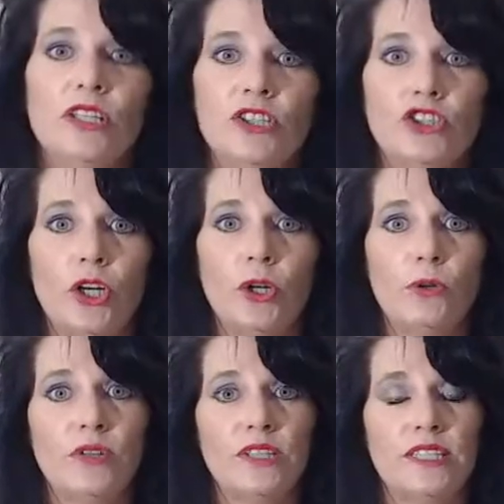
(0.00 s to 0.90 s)
show
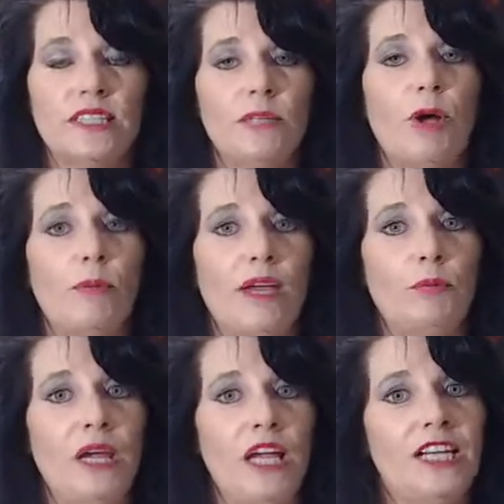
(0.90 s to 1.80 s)
on the Dixie Belle main
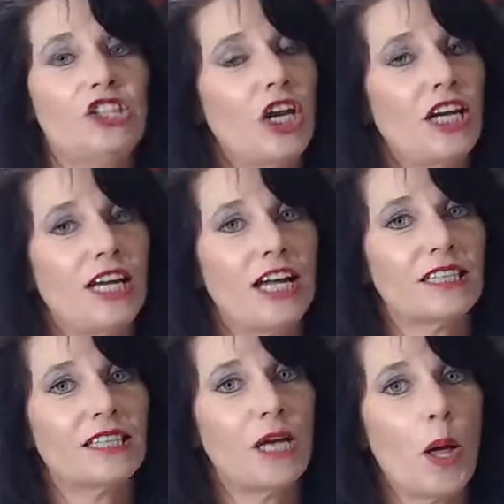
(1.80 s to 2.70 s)
page
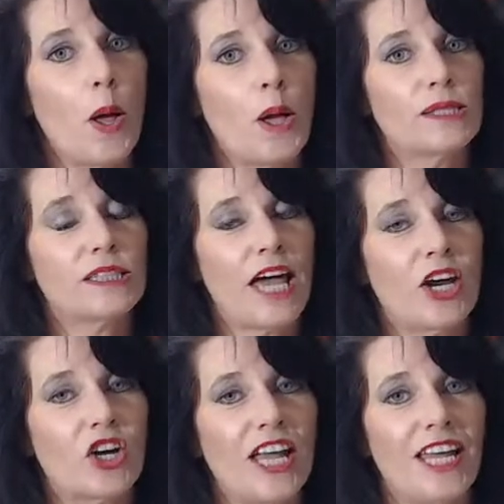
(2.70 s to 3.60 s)
next
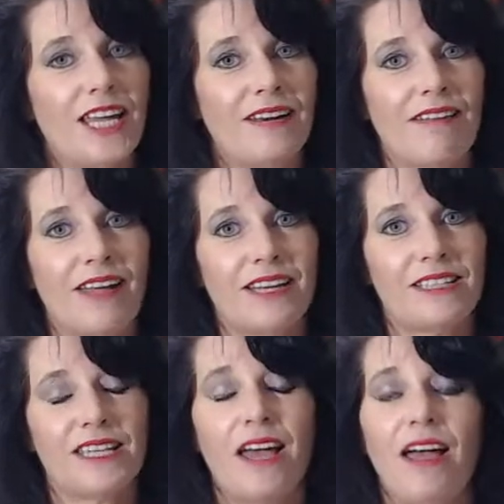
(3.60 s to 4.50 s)
Saturday night.